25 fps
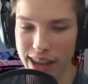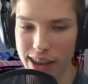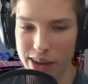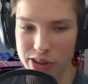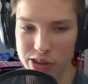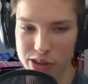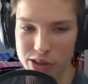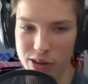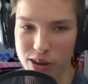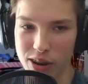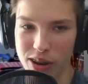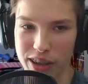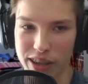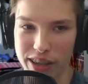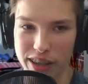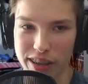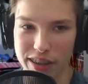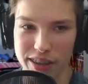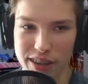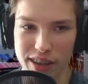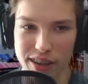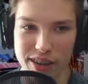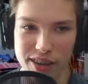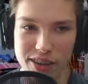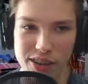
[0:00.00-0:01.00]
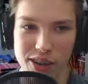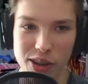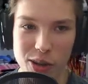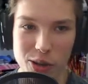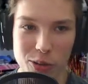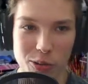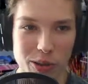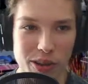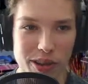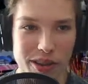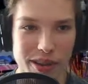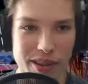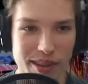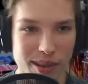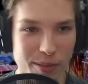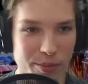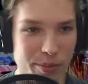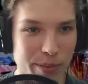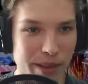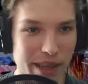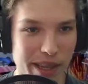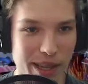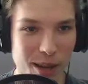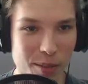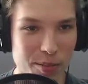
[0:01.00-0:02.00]
the casual audience doesn't know
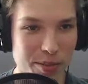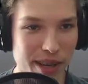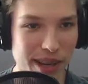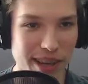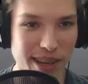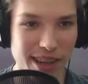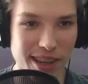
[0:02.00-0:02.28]
what's being